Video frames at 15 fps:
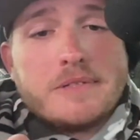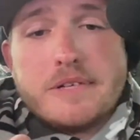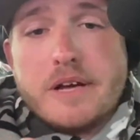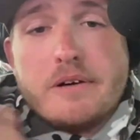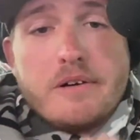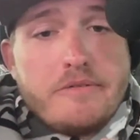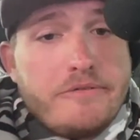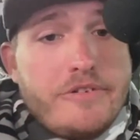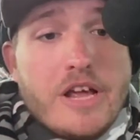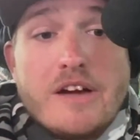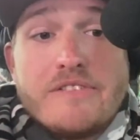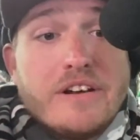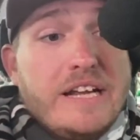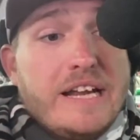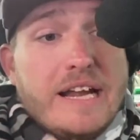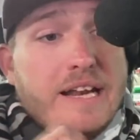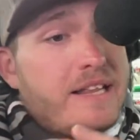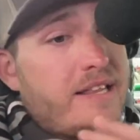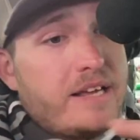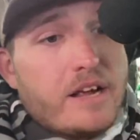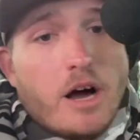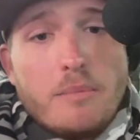So if you ever need
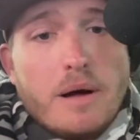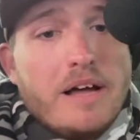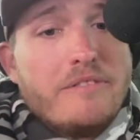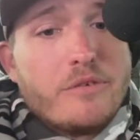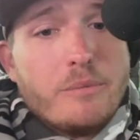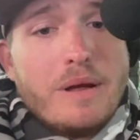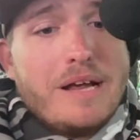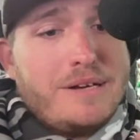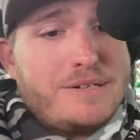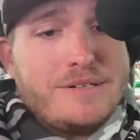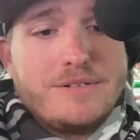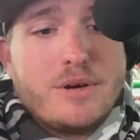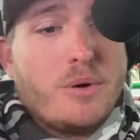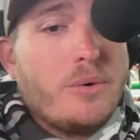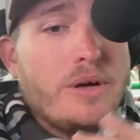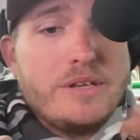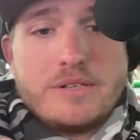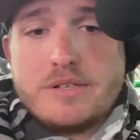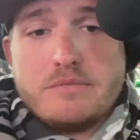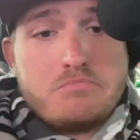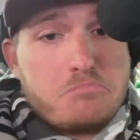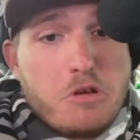anything, all my information's
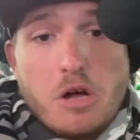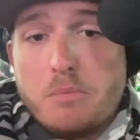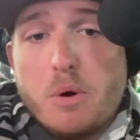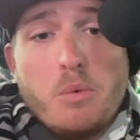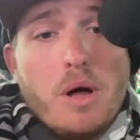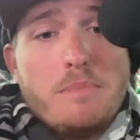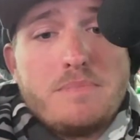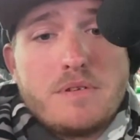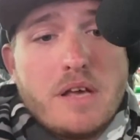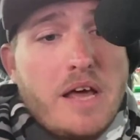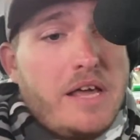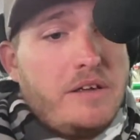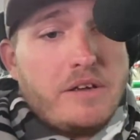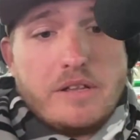always on my website.